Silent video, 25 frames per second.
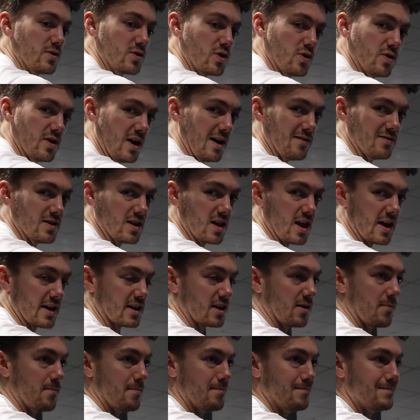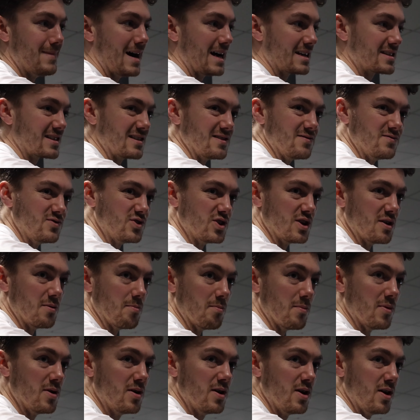and good having like a massive
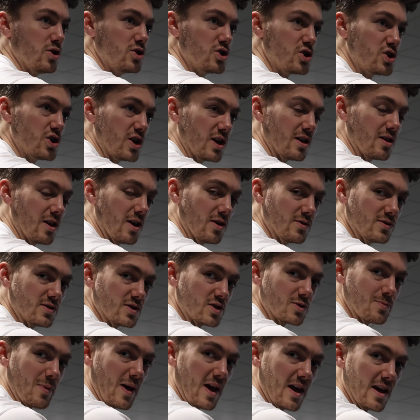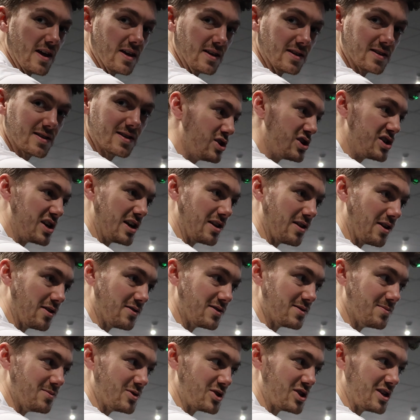gym, shitloads of space,
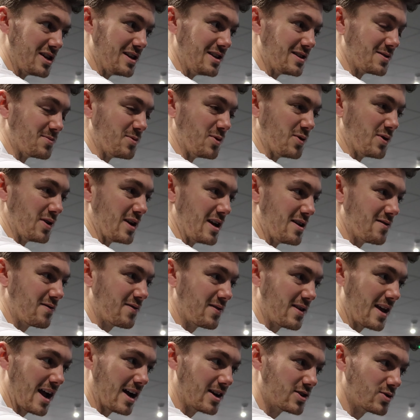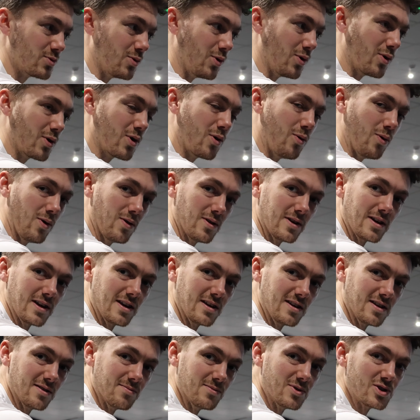shitloads of machines, but if the actual
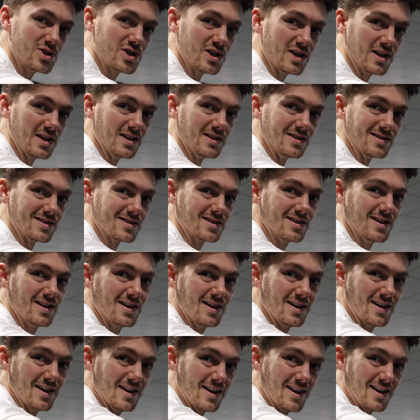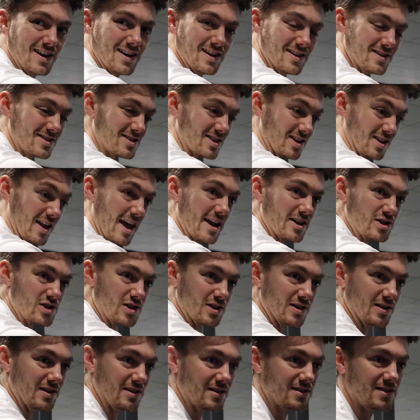quality of your machines
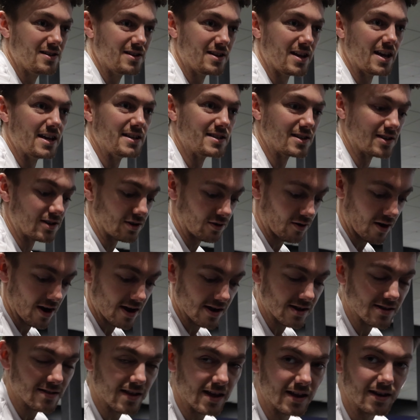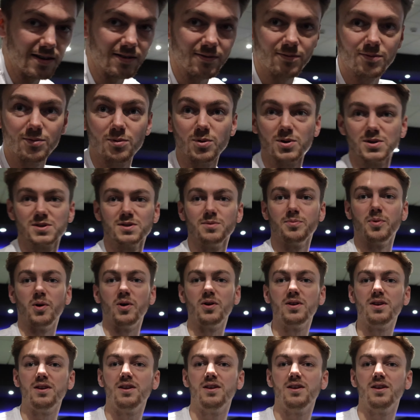selection isn't great, then what's the point?